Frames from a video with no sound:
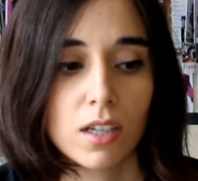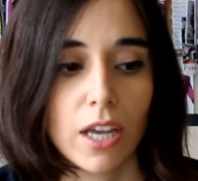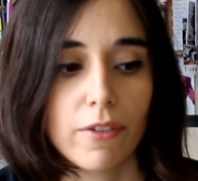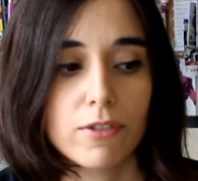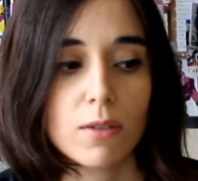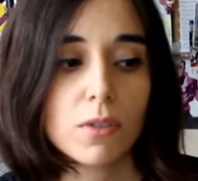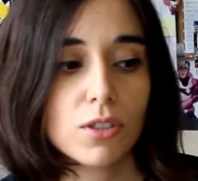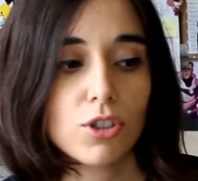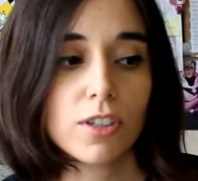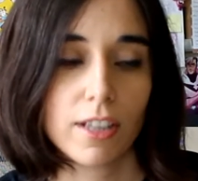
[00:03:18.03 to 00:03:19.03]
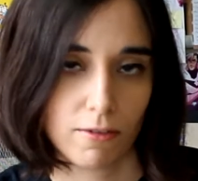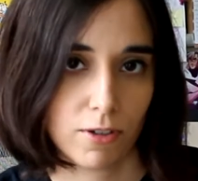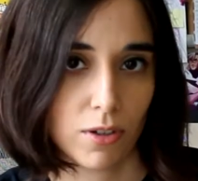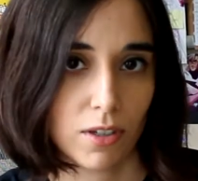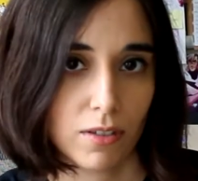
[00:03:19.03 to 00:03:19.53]
If someone took that
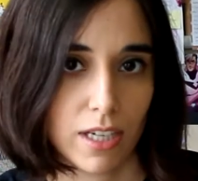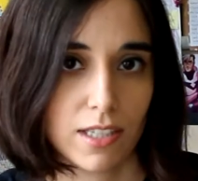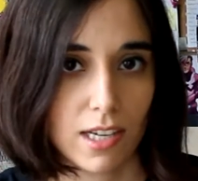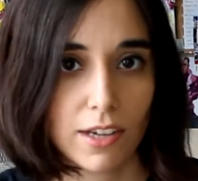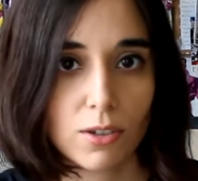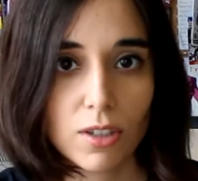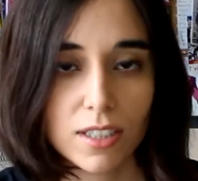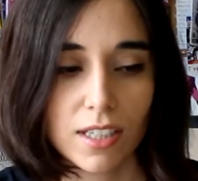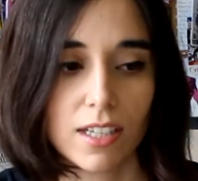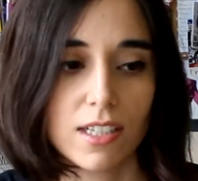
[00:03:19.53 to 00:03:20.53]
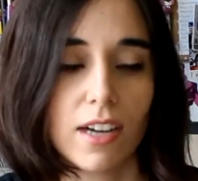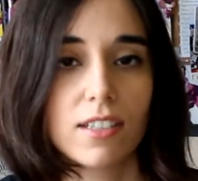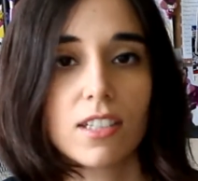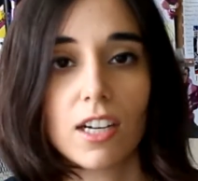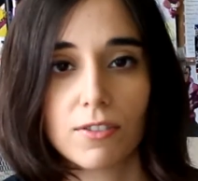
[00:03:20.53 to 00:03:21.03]
photo and it's not yours and it's not a
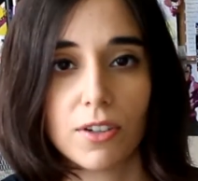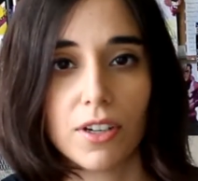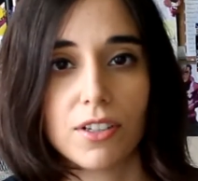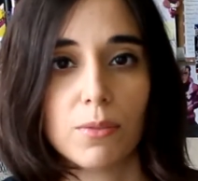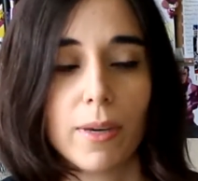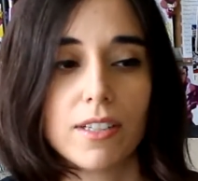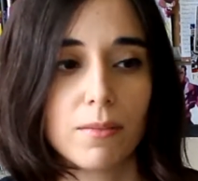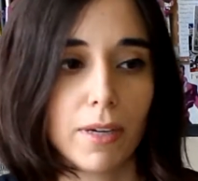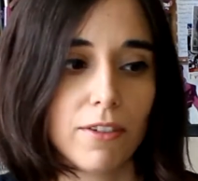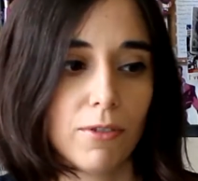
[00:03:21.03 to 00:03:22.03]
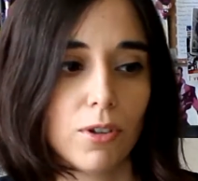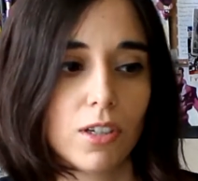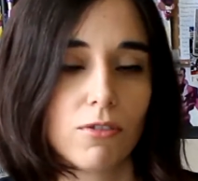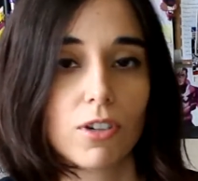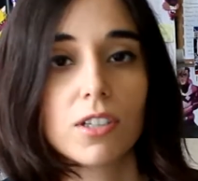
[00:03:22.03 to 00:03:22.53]
stock photo that you paid some money
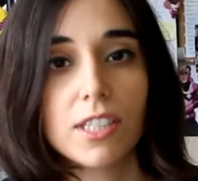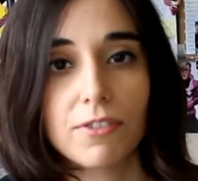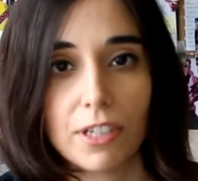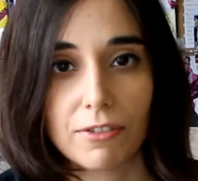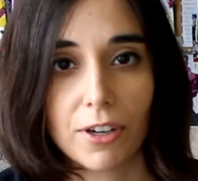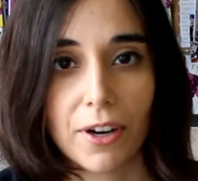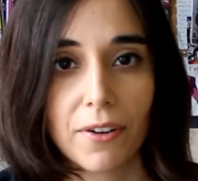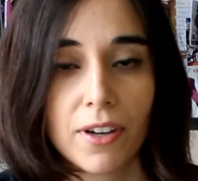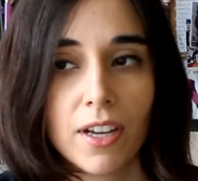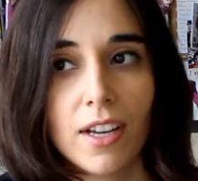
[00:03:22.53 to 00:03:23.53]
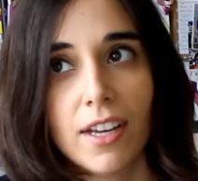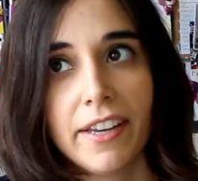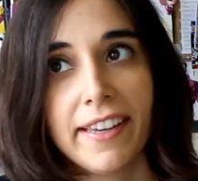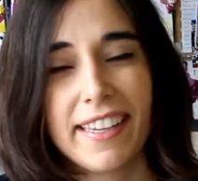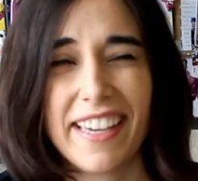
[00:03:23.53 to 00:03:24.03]
for, a royalty-free photo,
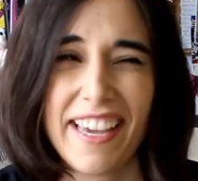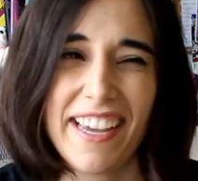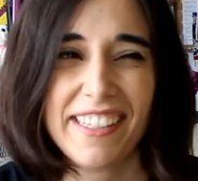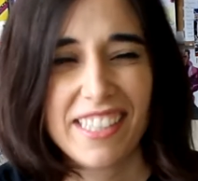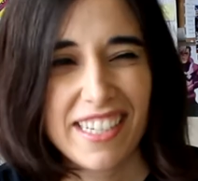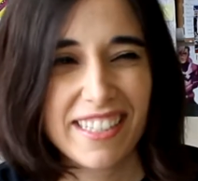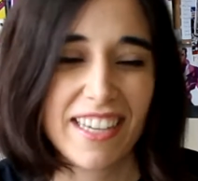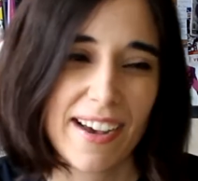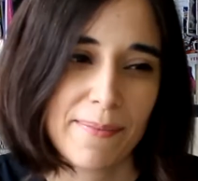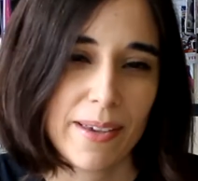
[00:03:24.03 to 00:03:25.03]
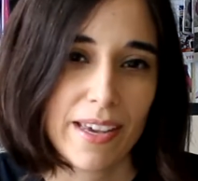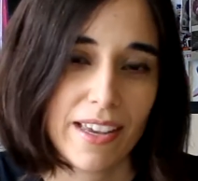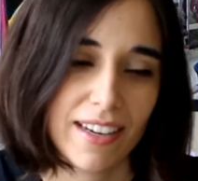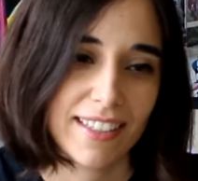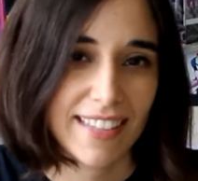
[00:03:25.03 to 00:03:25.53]
you can't just copy
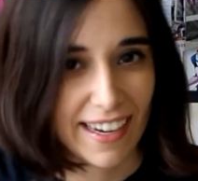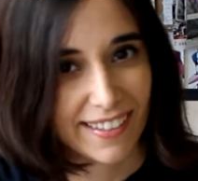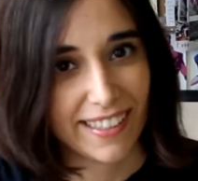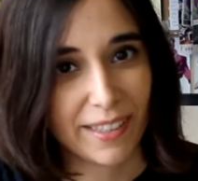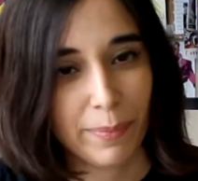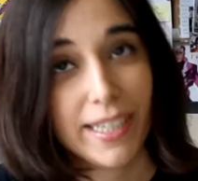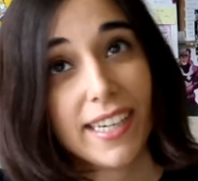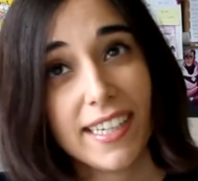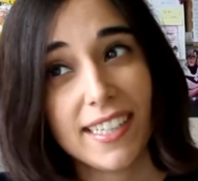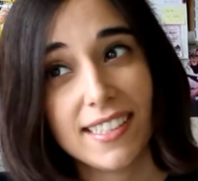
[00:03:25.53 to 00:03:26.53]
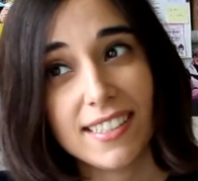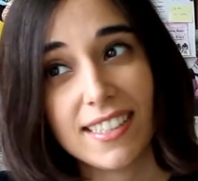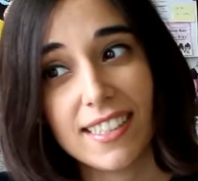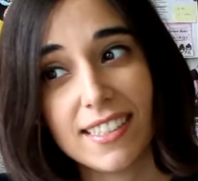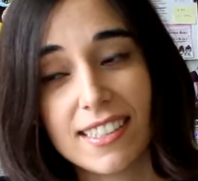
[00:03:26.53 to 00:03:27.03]
it exactly because
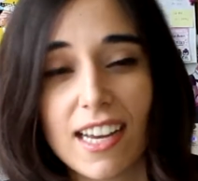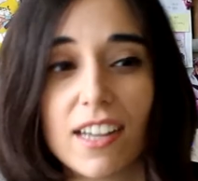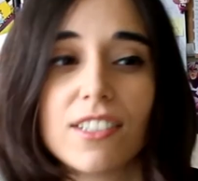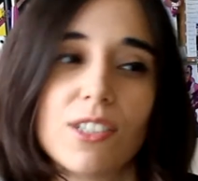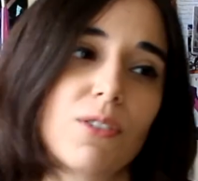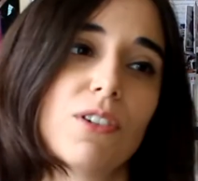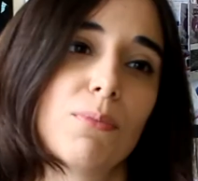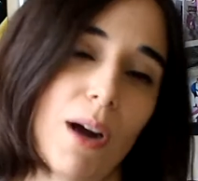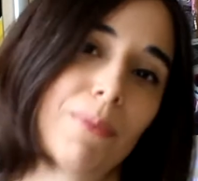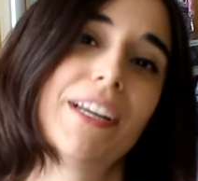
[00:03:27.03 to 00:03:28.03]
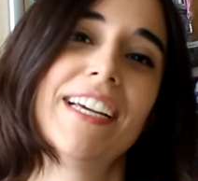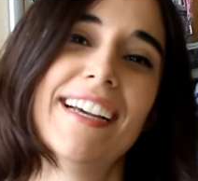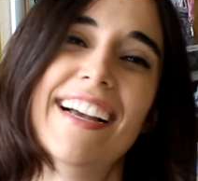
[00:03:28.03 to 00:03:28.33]
it's not your property.